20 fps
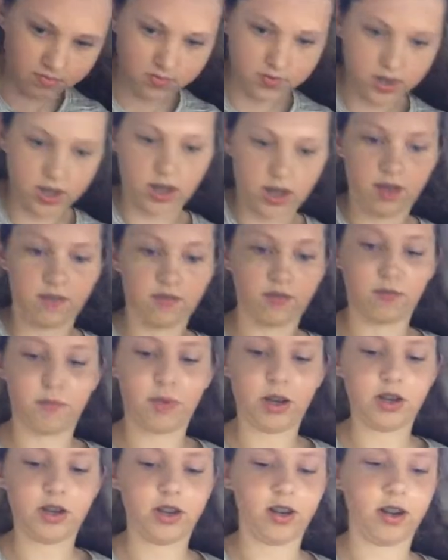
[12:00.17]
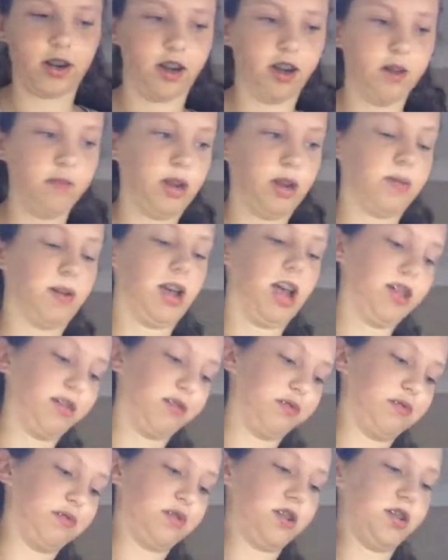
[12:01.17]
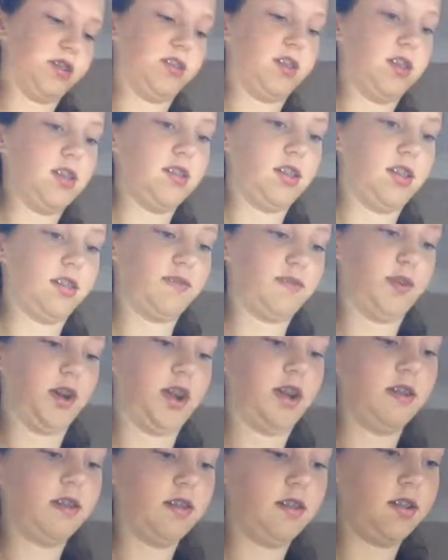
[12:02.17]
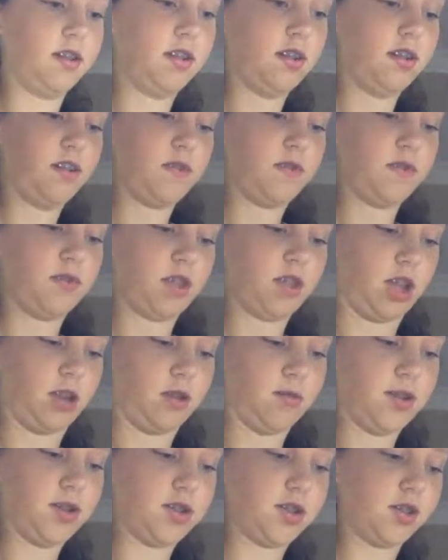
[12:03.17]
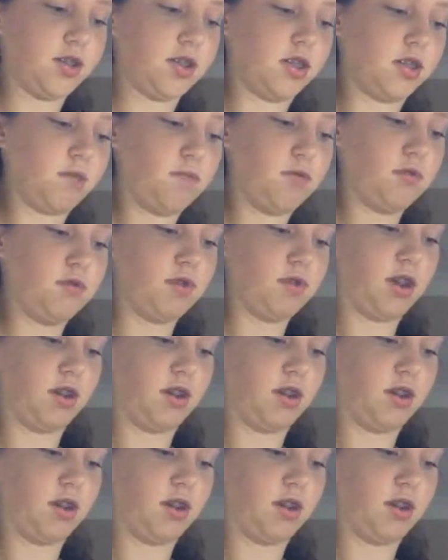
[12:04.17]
Okay, buttered it up. Now my hands are greasy. That's fine. I'm going to spoon